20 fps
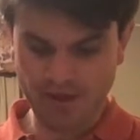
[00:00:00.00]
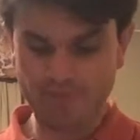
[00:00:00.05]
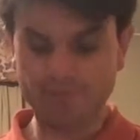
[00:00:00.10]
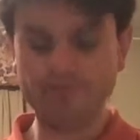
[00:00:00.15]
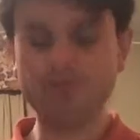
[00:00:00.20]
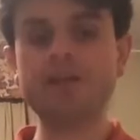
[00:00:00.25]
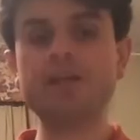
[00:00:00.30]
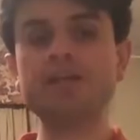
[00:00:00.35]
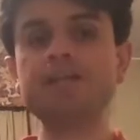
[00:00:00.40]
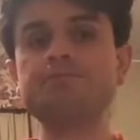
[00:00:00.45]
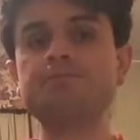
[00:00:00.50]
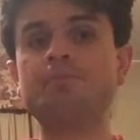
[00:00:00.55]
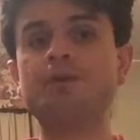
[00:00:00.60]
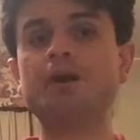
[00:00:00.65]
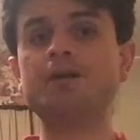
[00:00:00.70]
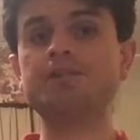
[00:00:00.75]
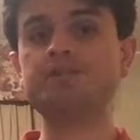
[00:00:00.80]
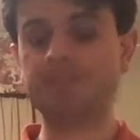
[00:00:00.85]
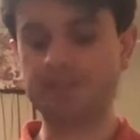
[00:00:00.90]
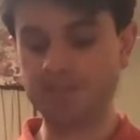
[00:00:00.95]
For his
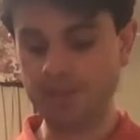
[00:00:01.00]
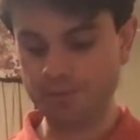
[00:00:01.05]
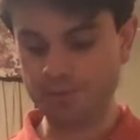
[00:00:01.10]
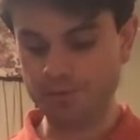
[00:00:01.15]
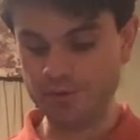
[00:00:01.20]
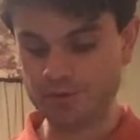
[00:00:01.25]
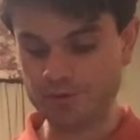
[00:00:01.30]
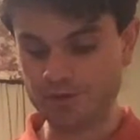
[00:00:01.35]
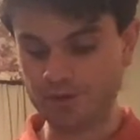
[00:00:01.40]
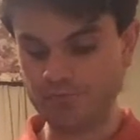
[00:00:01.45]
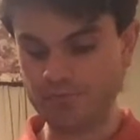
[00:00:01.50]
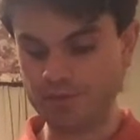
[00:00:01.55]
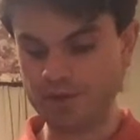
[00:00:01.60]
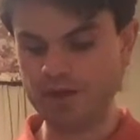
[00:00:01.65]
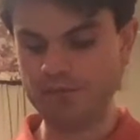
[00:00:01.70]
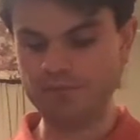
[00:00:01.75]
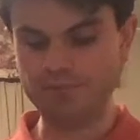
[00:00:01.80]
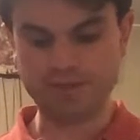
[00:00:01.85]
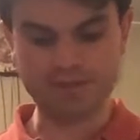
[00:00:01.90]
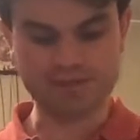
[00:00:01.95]
part, Deputy
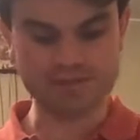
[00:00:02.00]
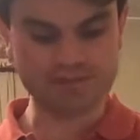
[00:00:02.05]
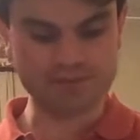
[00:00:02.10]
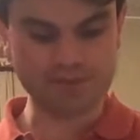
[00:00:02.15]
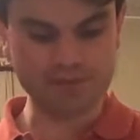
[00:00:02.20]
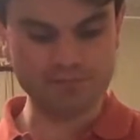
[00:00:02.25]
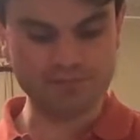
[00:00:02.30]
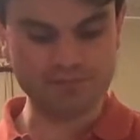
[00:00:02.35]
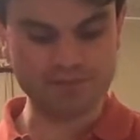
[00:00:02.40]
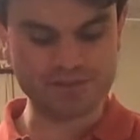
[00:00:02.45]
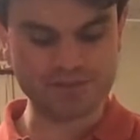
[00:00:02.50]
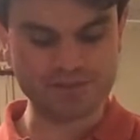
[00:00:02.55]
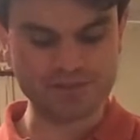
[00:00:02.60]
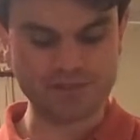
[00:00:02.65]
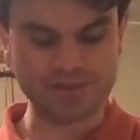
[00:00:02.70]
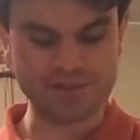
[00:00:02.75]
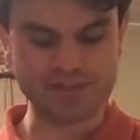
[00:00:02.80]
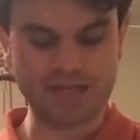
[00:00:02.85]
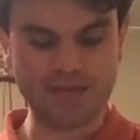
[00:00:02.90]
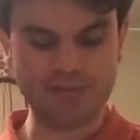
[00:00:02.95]
Prime Minister
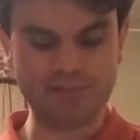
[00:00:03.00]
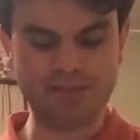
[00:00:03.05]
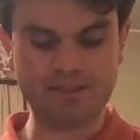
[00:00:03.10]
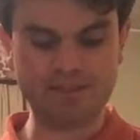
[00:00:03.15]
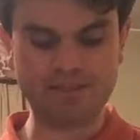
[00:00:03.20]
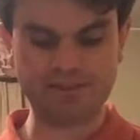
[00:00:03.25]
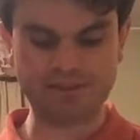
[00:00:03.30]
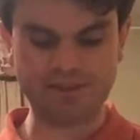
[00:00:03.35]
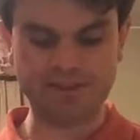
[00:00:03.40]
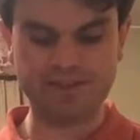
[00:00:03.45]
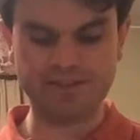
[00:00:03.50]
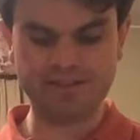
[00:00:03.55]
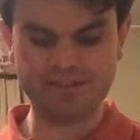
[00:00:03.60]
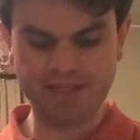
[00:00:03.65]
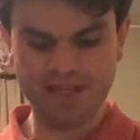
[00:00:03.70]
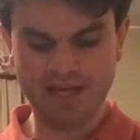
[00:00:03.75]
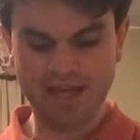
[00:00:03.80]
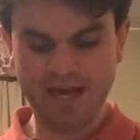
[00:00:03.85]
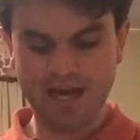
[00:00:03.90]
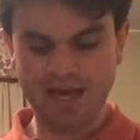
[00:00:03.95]
Mr. Damian
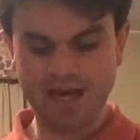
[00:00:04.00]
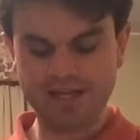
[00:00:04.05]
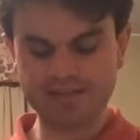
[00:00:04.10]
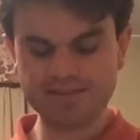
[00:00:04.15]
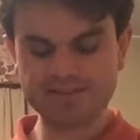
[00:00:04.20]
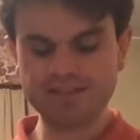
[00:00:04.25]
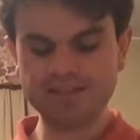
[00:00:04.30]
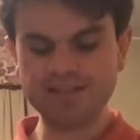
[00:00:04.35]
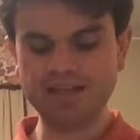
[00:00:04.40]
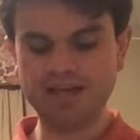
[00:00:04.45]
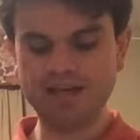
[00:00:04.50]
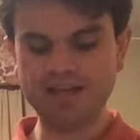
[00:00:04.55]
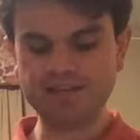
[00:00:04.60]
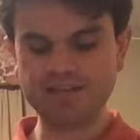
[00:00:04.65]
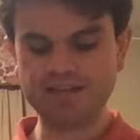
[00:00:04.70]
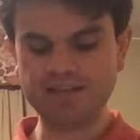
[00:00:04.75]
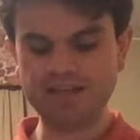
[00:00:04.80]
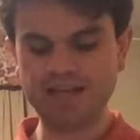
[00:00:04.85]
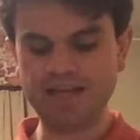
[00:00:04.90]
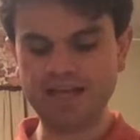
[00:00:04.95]
Green has denied
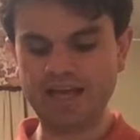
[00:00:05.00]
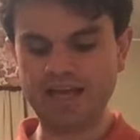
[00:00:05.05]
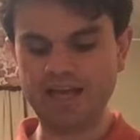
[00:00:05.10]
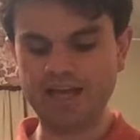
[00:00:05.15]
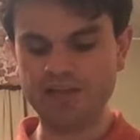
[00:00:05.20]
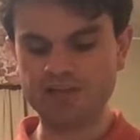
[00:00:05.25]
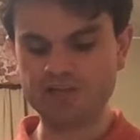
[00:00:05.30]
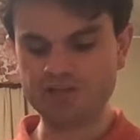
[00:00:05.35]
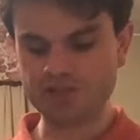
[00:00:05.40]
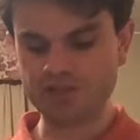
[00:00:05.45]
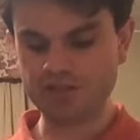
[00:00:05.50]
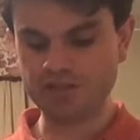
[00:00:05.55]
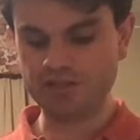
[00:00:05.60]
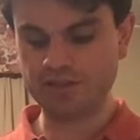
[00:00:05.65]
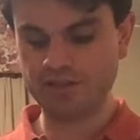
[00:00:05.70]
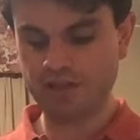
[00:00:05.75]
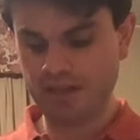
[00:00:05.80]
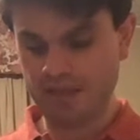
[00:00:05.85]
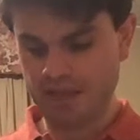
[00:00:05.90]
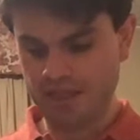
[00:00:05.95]
an
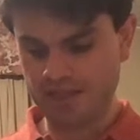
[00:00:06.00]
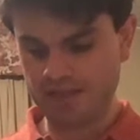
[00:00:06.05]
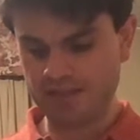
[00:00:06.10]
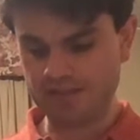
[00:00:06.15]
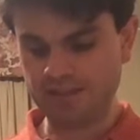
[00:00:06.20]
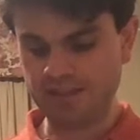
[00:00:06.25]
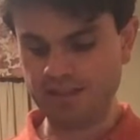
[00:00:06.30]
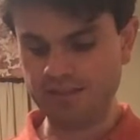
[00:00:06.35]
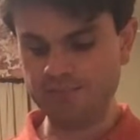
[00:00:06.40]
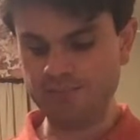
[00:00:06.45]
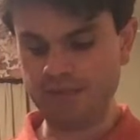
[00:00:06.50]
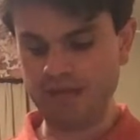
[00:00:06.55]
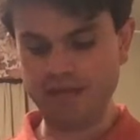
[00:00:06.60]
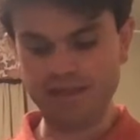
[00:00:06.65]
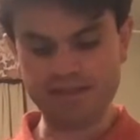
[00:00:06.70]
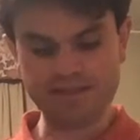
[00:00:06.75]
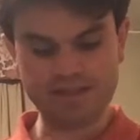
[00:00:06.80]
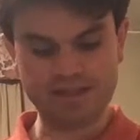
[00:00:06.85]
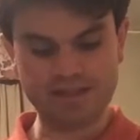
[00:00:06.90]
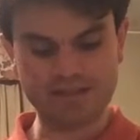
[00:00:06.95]
allegation that he
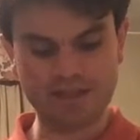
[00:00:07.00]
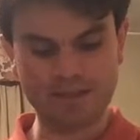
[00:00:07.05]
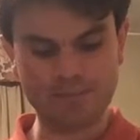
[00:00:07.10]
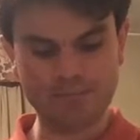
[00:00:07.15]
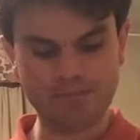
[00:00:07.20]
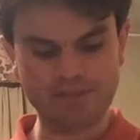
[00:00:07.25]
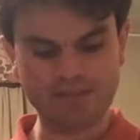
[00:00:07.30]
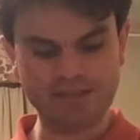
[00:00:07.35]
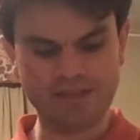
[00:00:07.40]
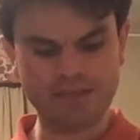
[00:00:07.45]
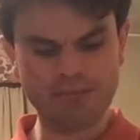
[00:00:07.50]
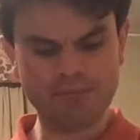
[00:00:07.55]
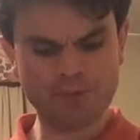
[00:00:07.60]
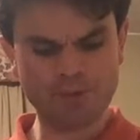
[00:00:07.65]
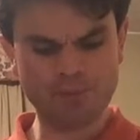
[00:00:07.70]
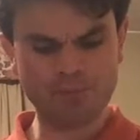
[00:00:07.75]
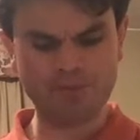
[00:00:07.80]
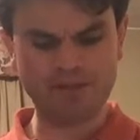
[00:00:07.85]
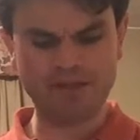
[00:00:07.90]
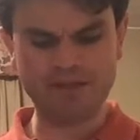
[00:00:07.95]
made an
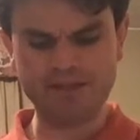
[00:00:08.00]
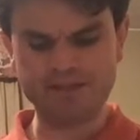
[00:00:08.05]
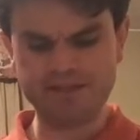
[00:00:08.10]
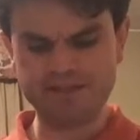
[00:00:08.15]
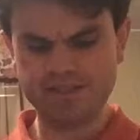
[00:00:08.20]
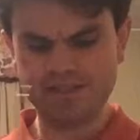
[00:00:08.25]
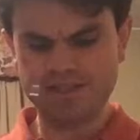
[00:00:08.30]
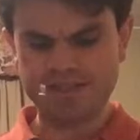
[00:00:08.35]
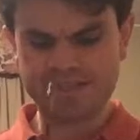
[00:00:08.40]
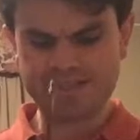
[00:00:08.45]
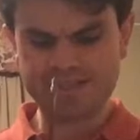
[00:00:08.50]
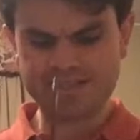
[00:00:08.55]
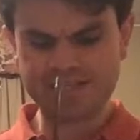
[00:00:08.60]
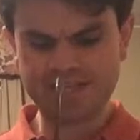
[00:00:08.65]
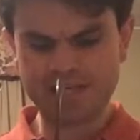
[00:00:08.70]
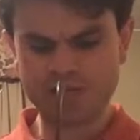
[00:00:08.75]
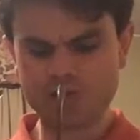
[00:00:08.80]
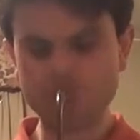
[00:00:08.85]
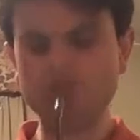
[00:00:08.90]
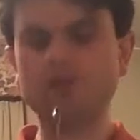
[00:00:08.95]
inappropriate
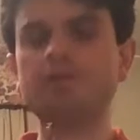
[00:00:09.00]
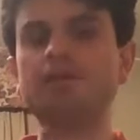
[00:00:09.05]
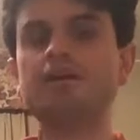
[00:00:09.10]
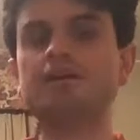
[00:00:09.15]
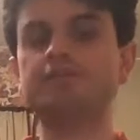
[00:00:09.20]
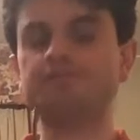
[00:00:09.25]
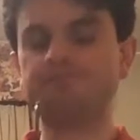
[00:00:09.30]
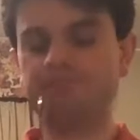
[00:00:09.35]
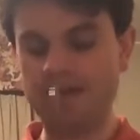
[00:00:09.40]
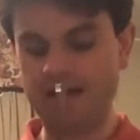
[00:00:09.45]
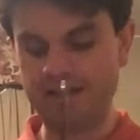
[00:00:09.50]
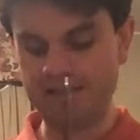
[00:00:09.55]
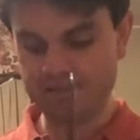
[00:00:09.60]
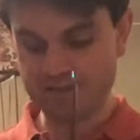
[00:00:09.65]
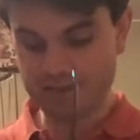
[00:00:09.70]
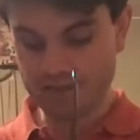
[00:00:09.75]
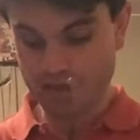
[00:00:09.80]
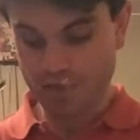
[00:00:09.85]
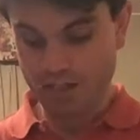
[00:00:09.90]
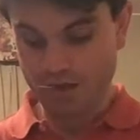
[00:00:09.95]
sexual
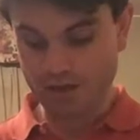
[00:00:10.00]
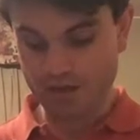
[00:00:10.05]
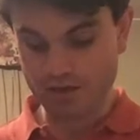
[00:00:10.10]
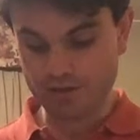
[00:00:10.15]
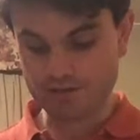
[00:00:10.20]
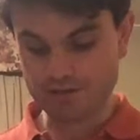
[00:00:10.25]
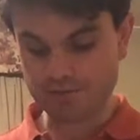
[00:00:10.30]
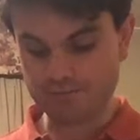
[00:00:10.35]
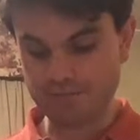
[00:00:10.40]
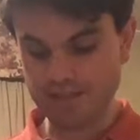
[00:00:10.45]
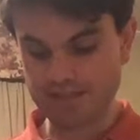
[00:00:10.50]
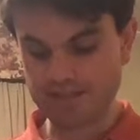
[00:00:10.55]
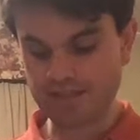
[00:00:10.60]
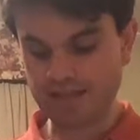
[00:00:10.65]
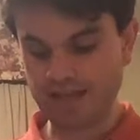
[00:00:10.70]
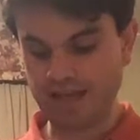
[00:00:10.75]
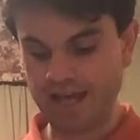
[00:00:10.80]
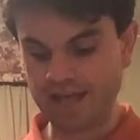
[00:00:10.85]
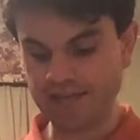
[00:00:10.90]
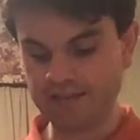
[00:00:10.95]
advance on Miss
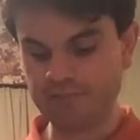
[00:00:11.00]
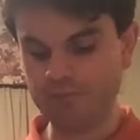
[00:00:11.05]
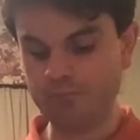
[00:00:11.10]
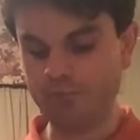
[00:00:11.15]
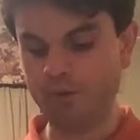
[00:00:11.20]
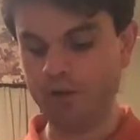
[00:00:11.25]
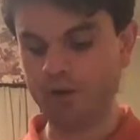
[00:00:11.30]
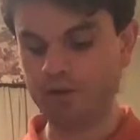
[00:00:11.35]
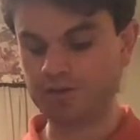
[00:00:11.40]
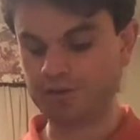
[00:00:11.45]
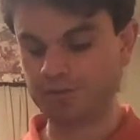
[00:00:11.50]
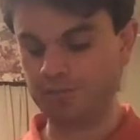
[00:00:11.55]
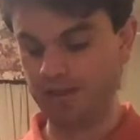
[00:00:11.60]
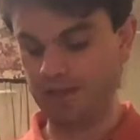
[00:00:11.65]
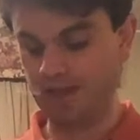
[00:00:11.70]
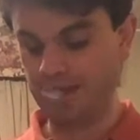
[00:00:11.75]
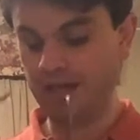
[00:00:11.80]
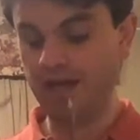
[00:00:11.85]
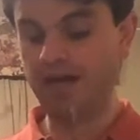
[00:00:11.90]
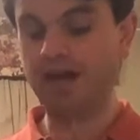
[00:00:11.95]
Kate
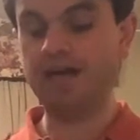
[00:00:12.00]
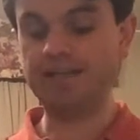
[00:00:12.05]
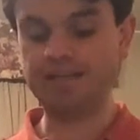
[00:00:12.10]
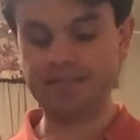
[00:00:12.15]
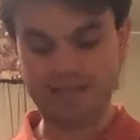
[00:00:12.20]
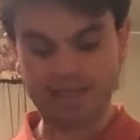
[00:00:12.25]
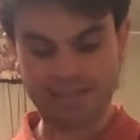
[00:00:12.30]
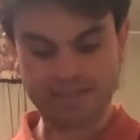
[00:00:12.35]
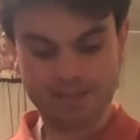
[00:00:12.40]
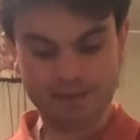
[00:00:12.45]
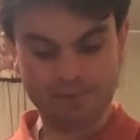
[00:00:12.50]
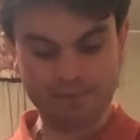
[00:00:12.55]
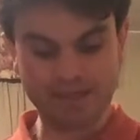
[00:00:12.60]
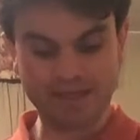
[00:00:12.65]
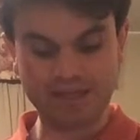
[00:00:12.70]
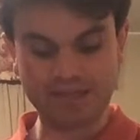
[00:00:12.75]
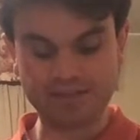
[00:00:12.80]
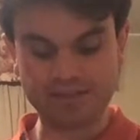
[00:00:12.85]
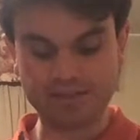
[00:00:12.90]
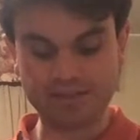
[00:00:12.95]
Maltby, an
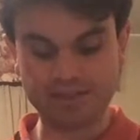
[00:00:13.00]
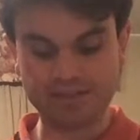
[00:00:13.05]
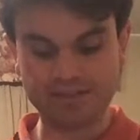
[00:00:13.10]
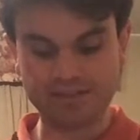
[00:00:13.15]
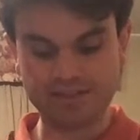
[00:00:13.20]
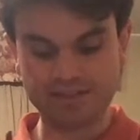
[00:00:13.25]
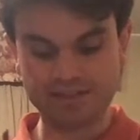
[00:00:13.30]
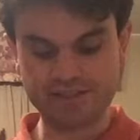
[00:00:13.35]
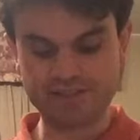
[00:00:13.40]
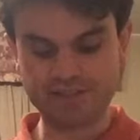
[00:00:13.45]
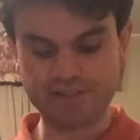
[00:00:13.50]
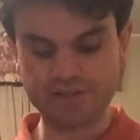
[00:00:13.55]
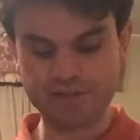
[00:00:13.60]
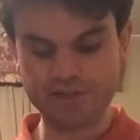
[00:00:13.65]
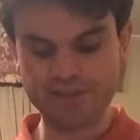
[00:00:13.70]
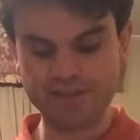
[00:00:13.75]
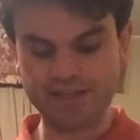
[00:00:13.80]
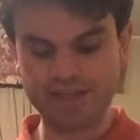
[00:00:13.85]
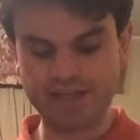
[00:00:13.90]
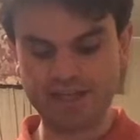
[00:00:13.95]
academic and critic
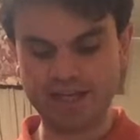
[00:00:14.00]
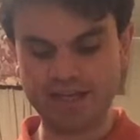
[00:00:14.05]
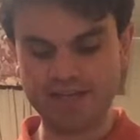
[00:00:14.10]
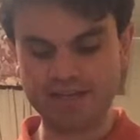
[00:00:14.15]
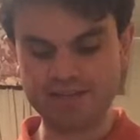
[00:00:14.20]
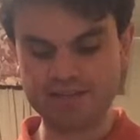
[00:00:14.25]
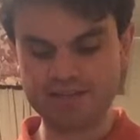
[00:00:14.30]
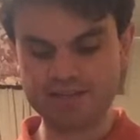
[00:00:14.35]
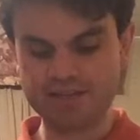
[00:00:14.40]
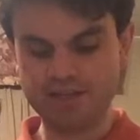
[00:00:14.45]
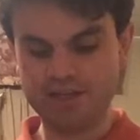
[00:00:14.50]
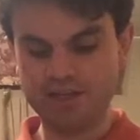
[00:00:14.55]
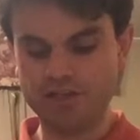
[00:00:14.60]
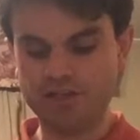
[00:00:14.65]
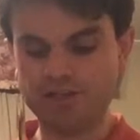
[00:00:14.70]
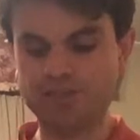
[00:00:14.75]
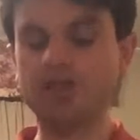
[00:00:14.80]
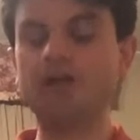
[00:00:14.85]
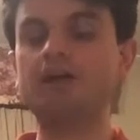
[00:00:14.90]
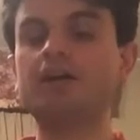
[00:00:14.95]
3 decades
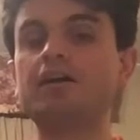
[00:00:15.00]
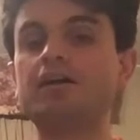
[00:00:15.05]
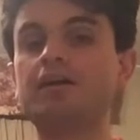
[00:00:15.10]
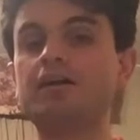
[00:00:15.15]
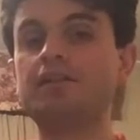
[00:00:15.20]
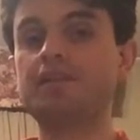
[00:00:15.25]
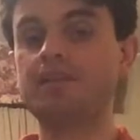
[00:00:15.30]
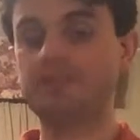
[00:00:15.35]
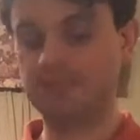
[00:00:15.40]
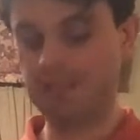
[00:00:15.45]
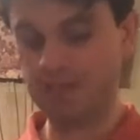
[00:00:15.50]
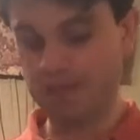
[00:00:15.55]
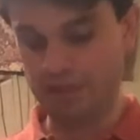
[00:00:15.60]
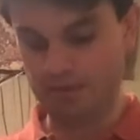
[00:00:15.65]
younger than